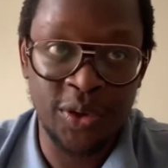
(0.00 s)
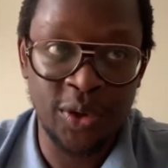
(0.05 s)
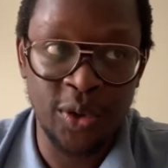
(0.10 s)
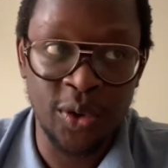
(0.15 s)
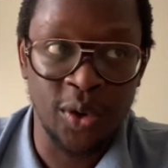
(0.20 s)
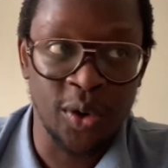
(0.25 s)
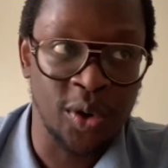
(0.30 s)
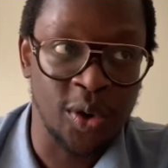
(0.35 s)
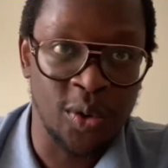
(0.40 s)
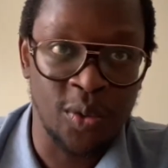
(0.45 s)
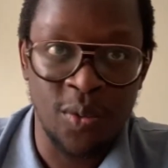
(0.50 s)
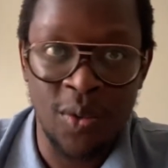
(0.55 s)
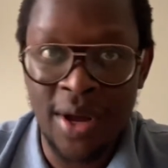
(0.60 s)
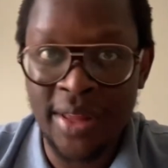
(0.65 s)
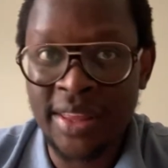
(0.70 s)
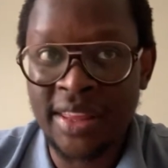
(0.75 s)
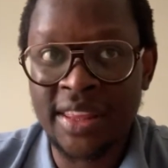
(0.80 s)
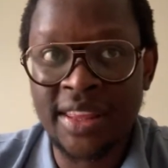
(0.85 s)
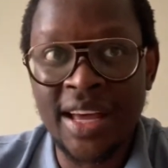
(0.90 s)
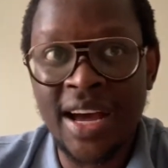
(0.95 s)
your
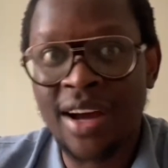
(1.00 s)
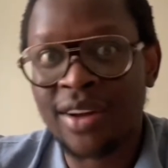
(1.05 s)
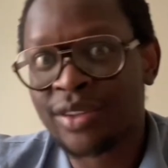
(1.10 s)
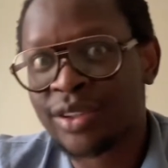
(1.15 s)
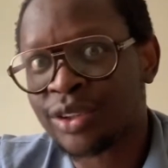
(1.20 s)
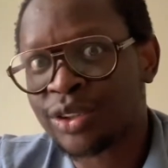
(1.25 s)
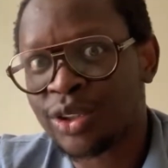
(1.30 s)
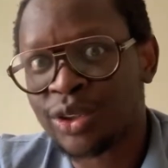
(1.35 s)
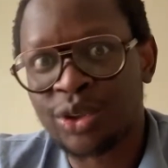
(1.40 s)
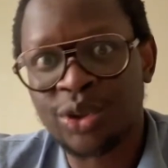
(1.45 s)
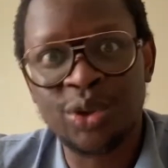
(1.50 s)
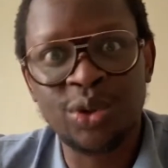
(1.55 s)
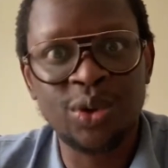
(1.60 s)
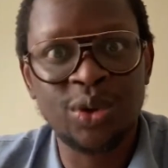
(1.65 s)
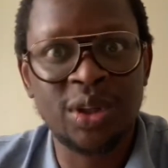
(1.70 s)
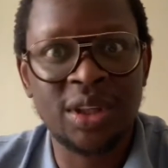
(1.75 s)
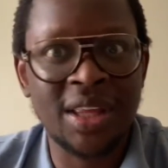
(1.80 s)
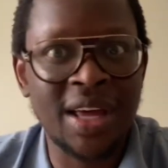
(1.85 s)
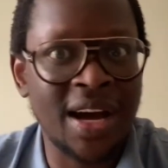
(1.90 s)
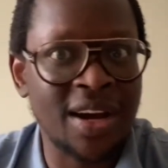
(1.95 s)
1,000 to
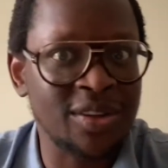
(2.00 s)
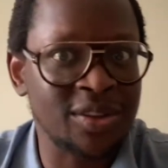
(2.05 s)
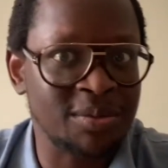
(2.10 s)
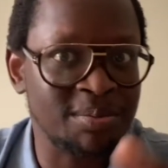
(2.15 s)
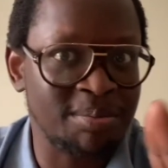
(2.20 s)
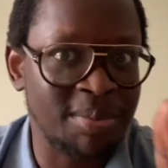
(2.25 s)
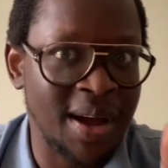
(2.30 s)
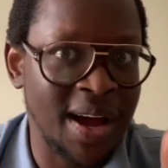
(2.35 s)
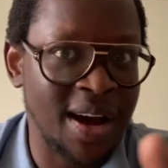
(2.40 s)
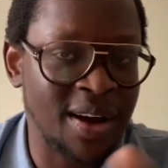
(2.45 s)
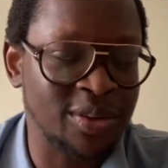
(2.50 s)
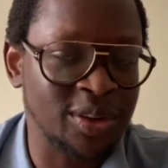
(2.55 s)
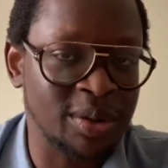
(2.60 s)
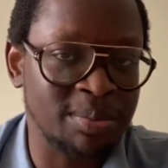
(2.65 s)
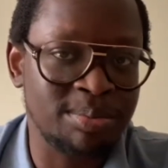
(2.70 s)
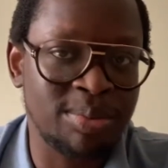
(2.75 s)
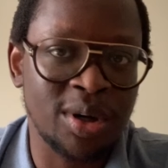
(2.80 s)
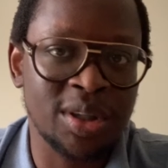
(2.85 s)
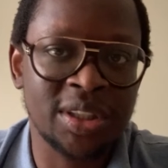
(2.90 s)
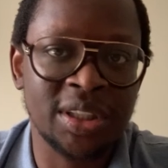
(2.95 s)
2,000 pound
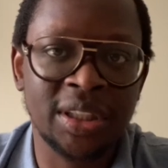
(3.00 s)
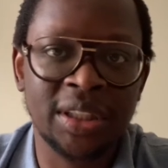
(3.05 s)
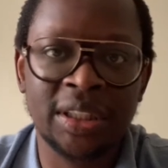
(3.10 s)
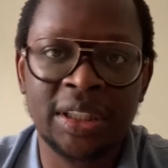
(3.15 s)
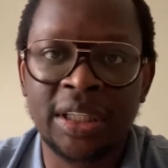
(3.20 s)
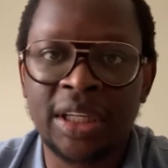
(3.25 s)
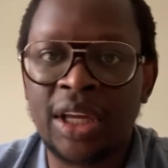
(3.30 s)
deposit,